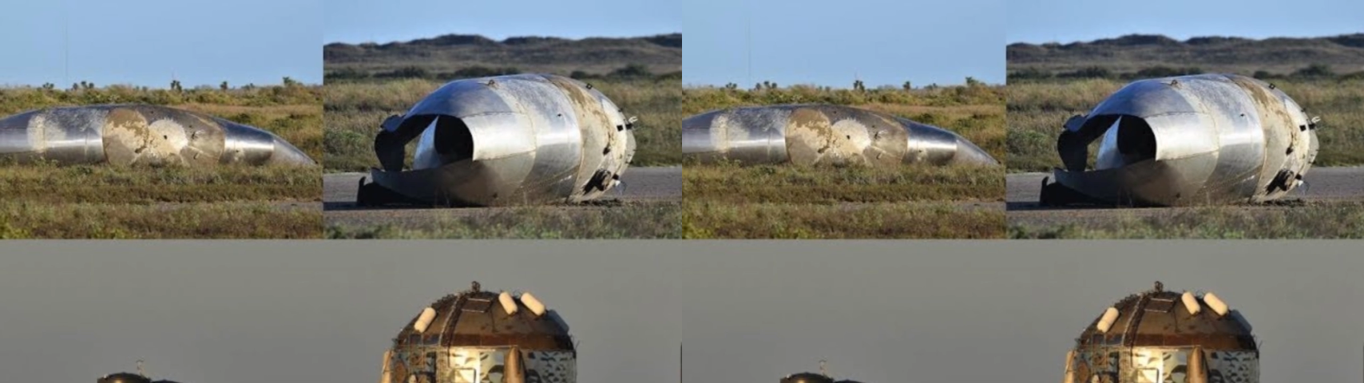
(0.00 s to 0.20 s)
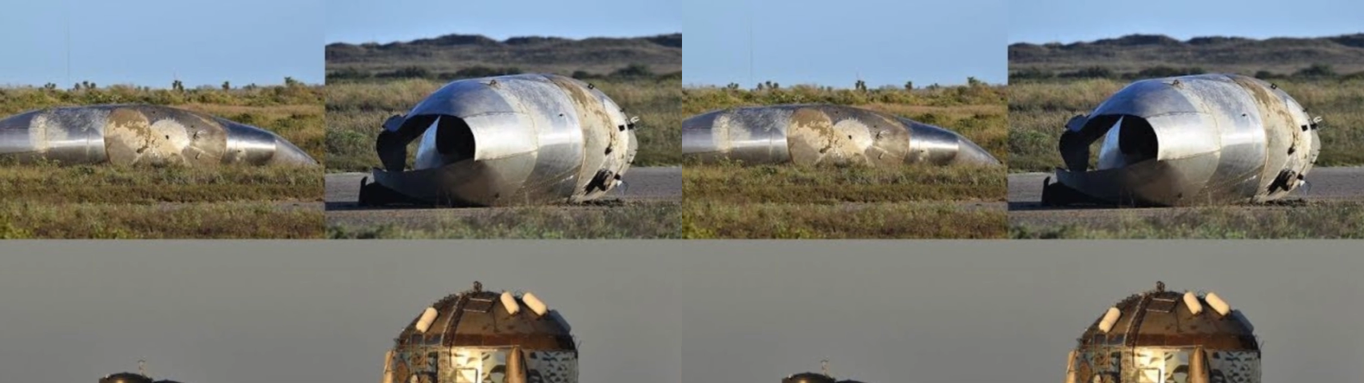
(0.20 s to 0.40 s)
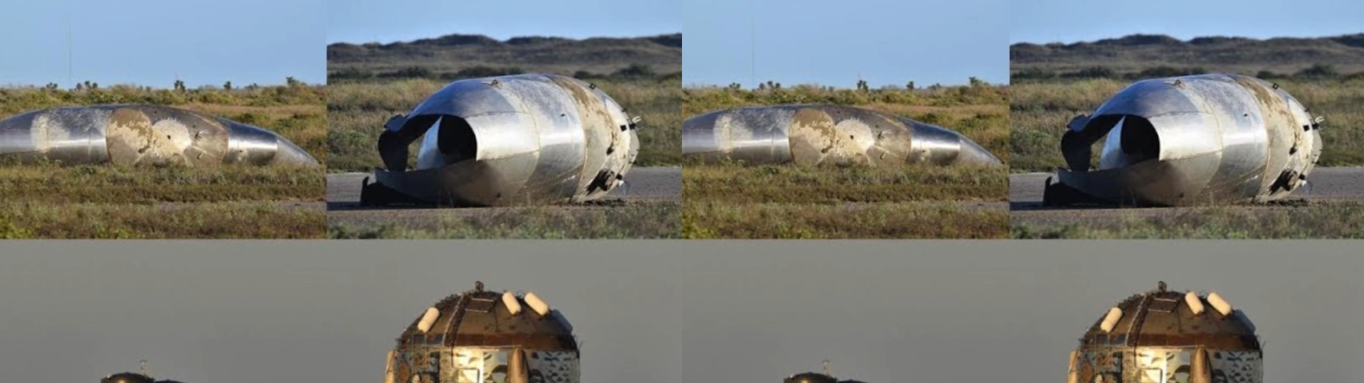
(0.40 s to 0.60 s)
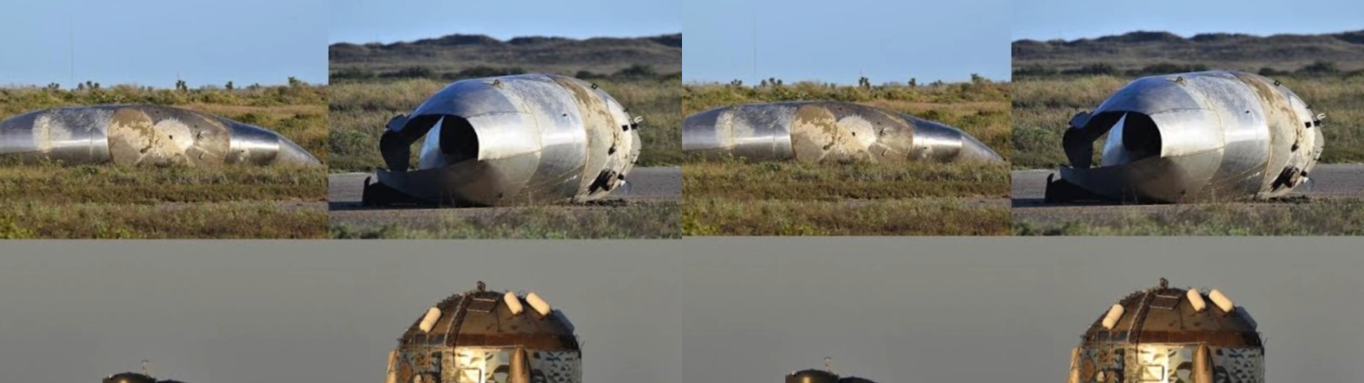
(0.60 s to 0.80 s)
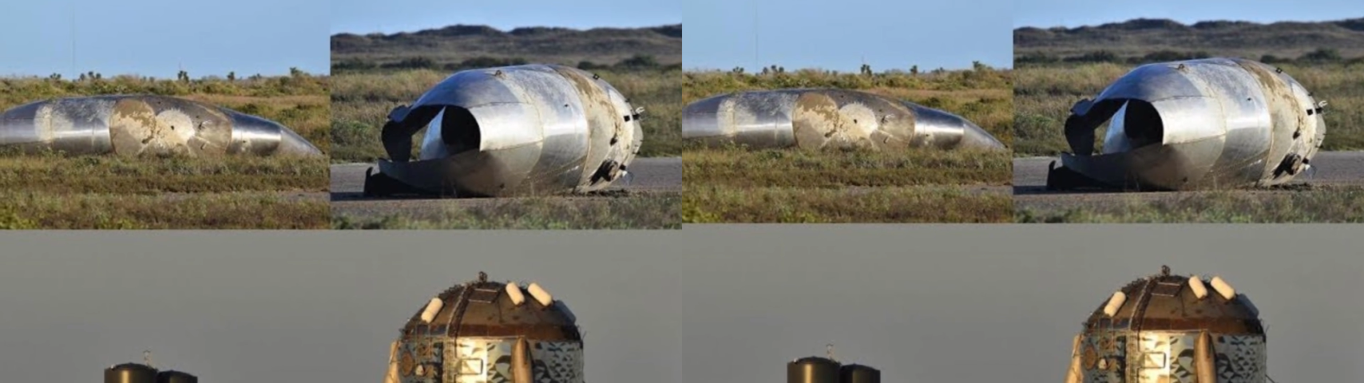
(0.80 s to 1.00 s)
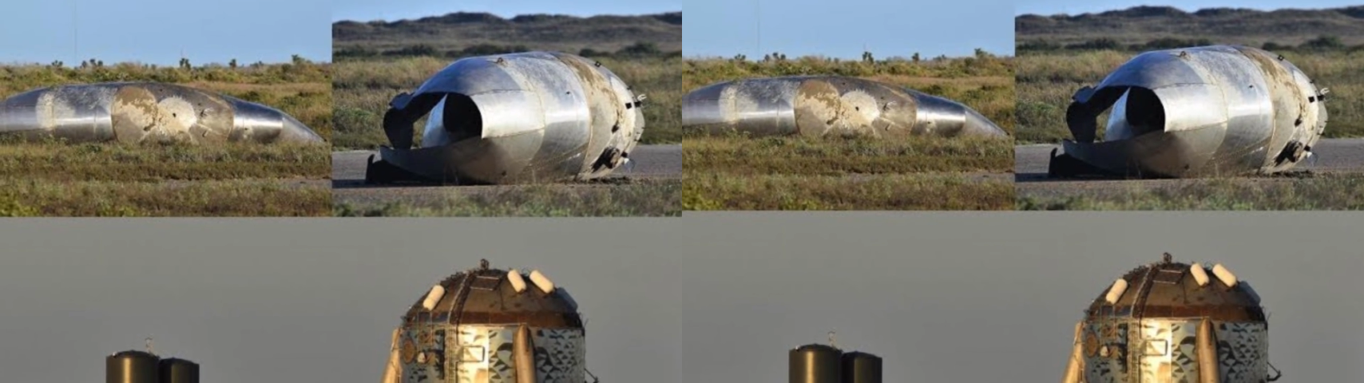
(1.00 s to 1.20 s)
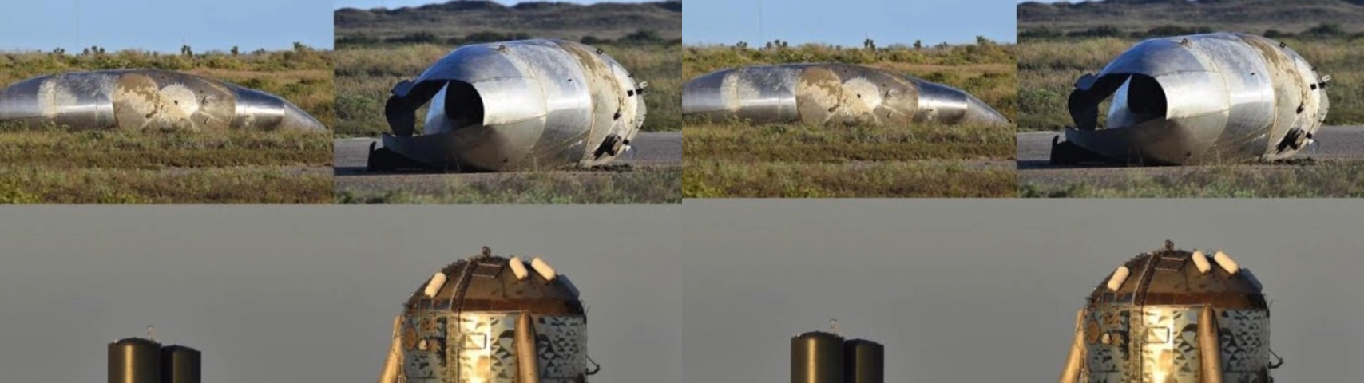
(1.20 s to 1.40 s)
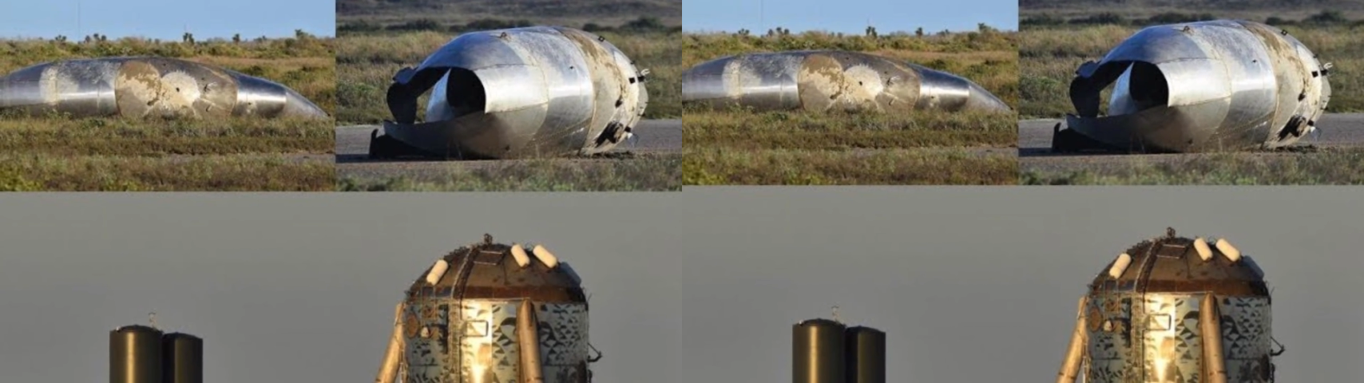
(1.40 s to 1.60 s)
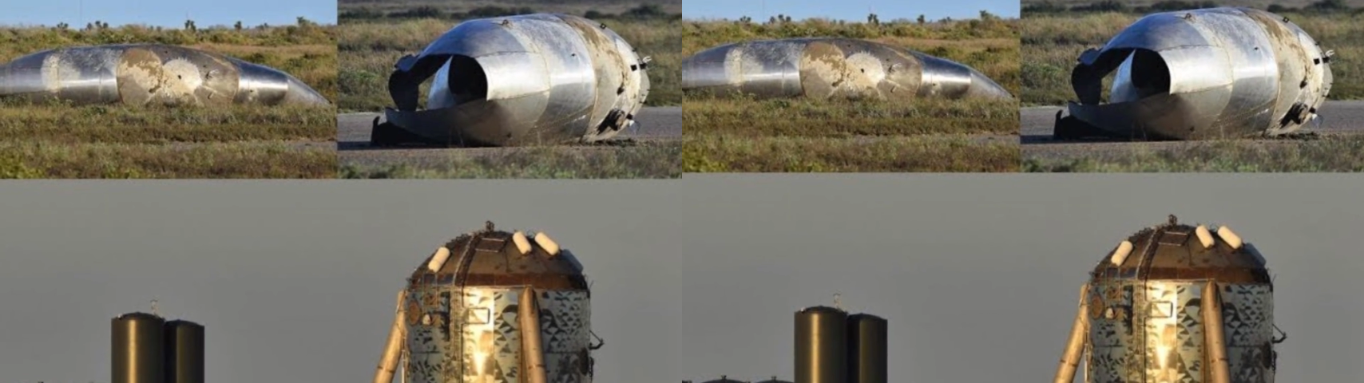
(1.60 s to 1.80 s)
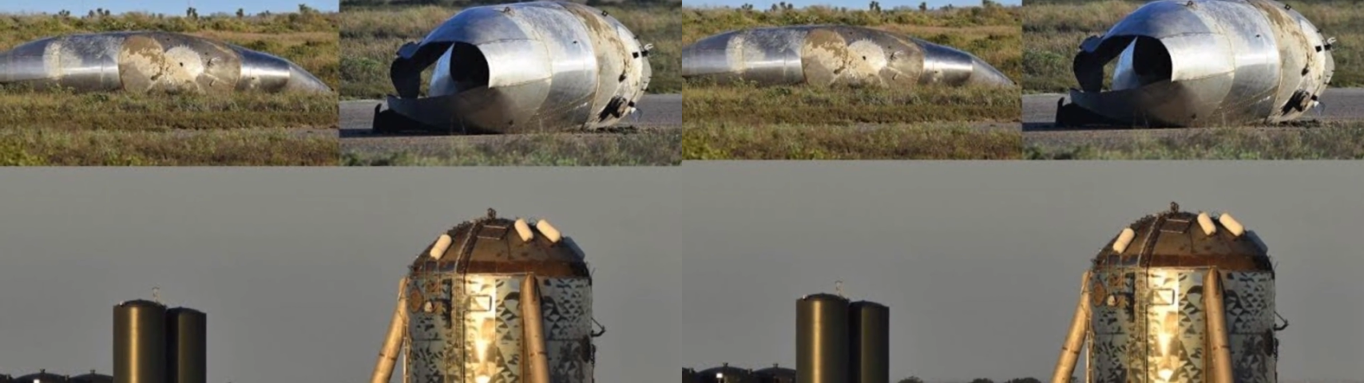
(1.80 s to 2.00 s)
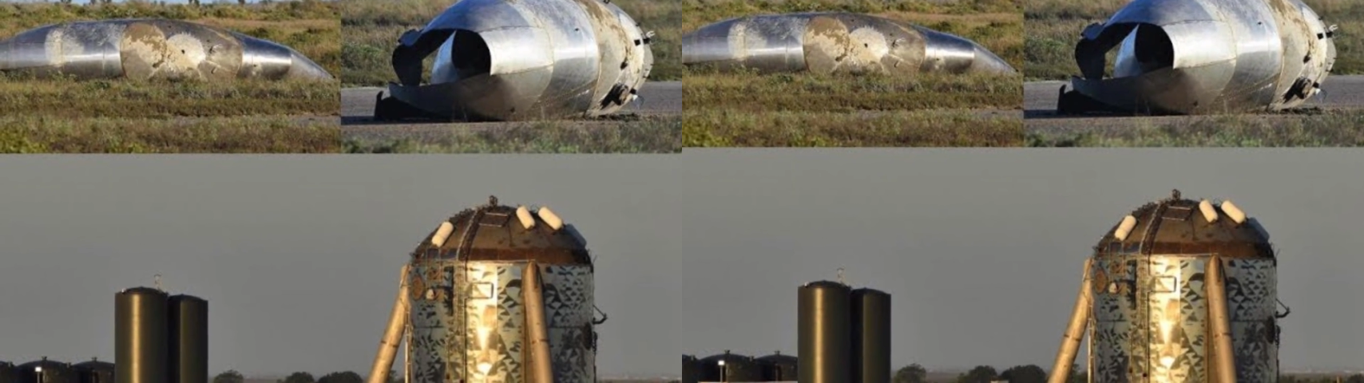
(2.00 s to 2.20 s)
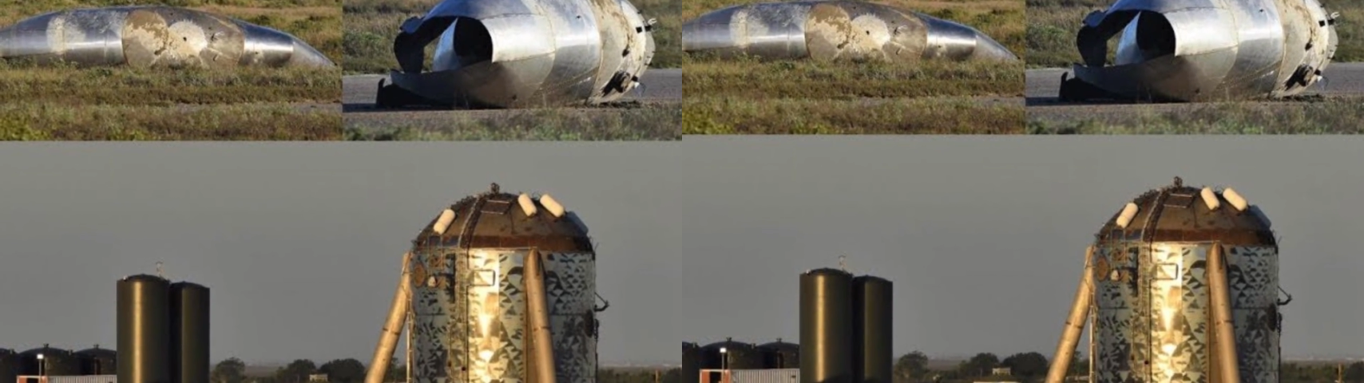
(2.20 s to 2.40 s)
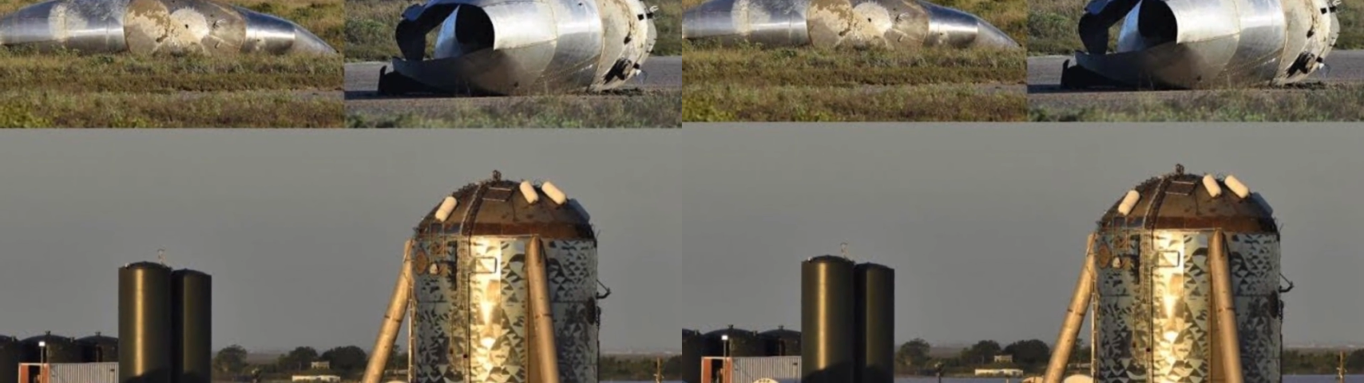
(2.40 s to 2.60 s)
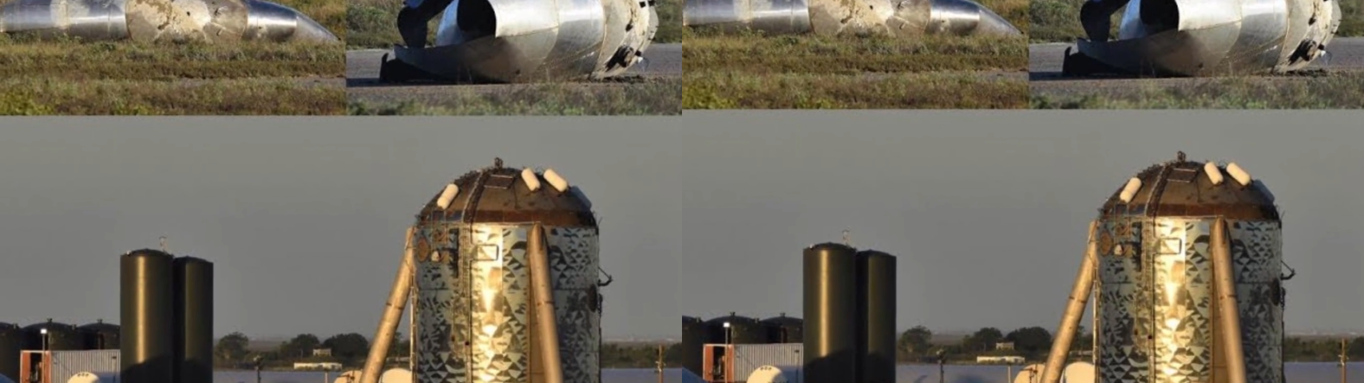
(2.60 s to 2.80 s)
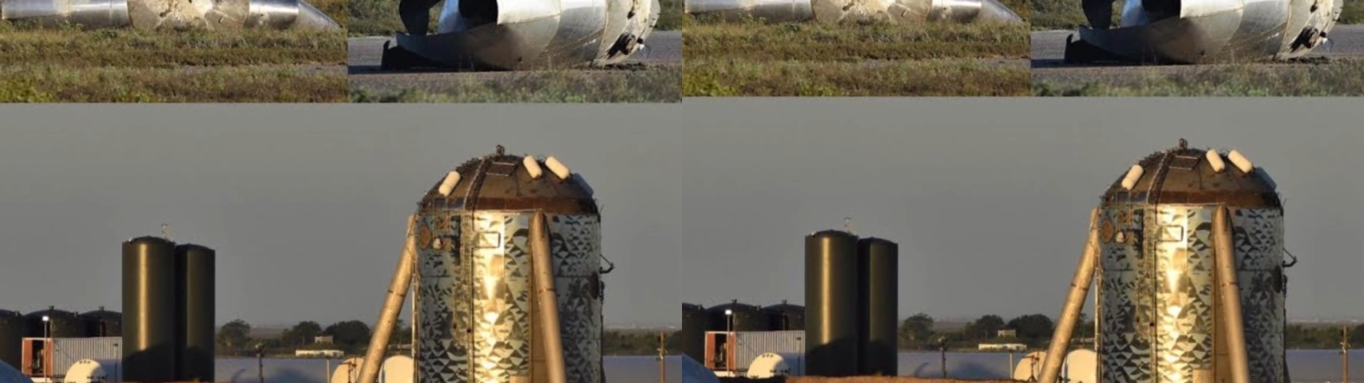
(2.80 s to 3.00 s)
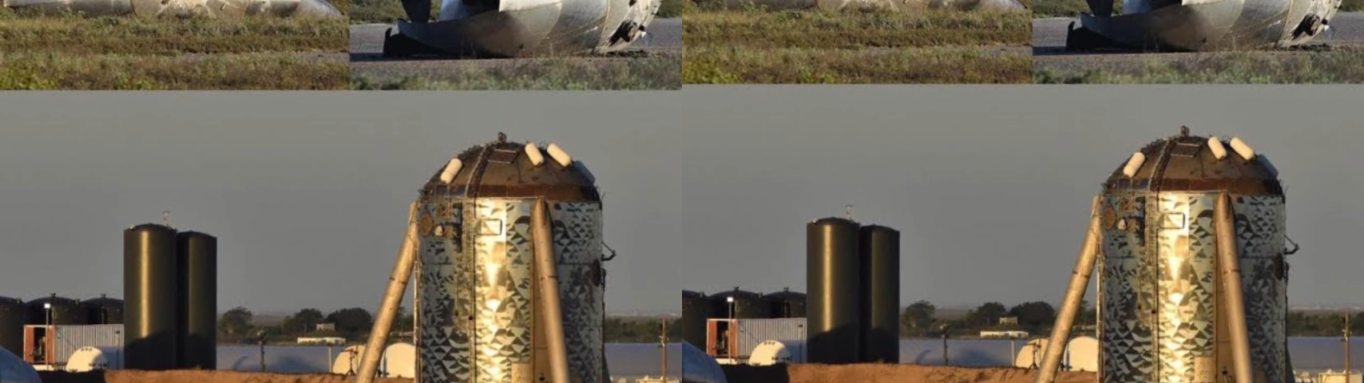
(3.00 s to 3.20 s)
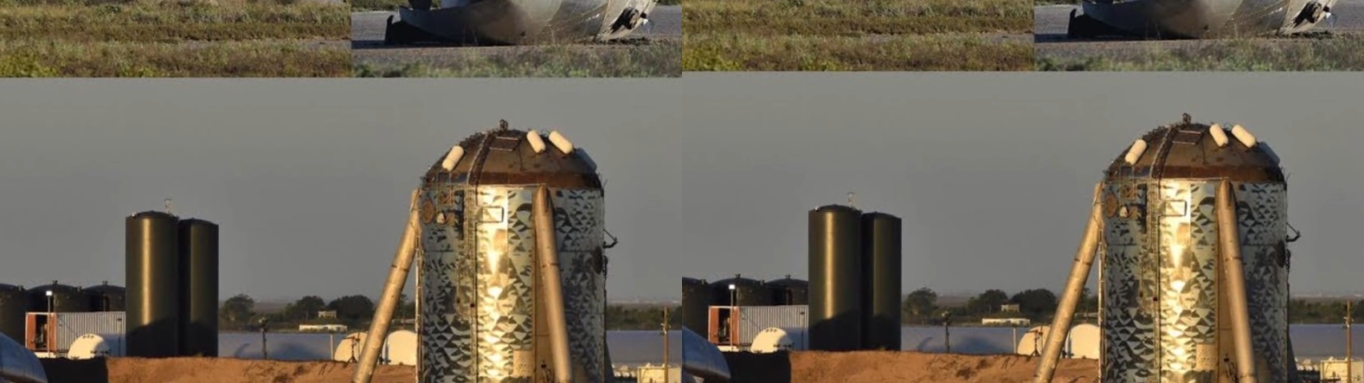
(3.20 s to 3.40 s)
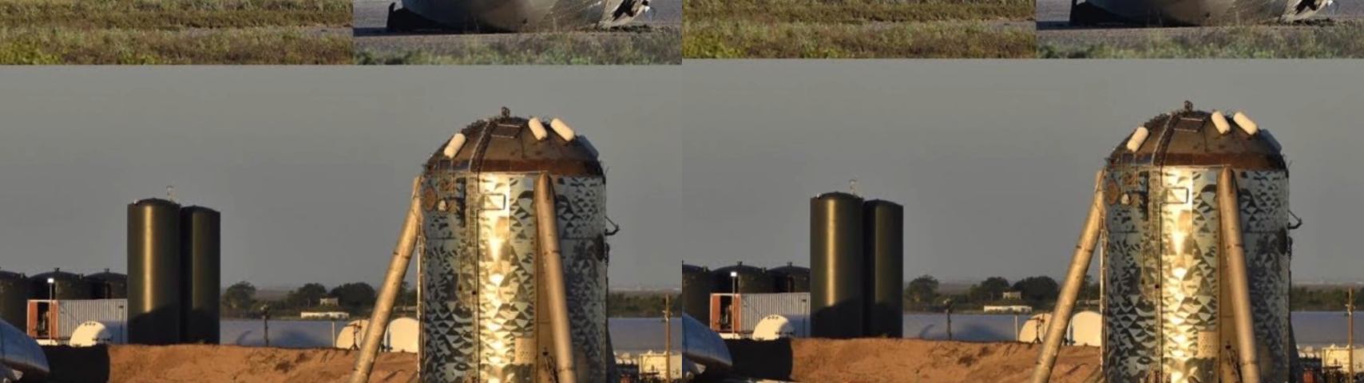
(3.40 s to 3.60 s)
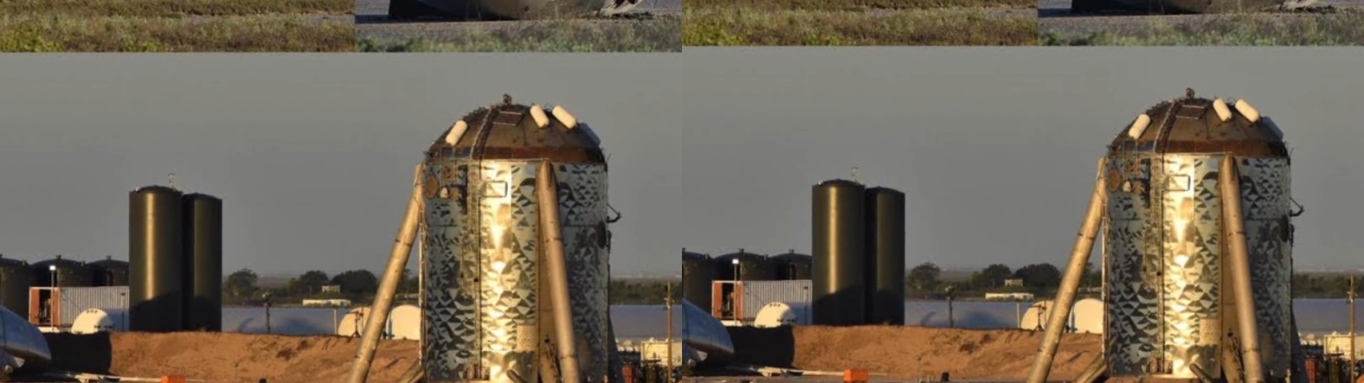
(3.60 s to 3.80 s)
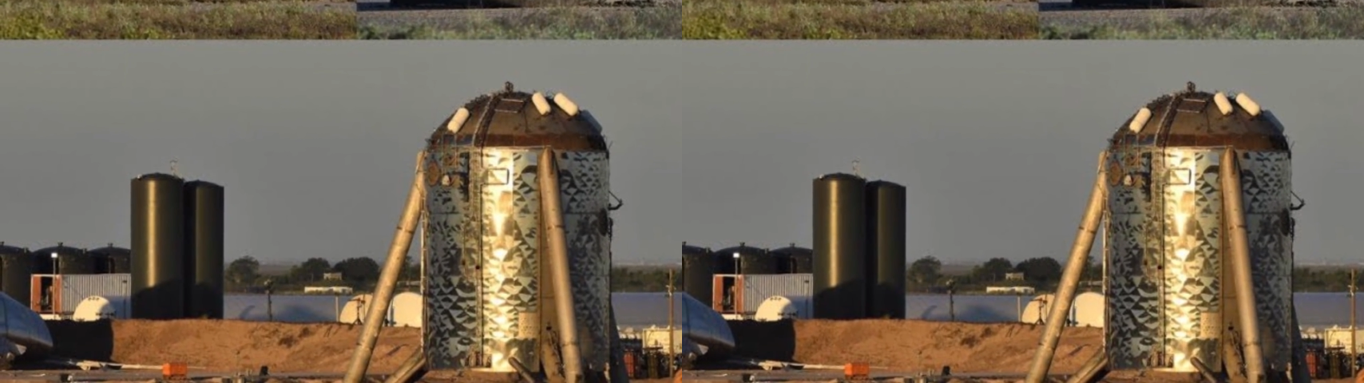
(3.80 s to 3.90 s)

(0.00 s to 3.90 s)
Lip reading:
No face is visible, so there are no lips to read.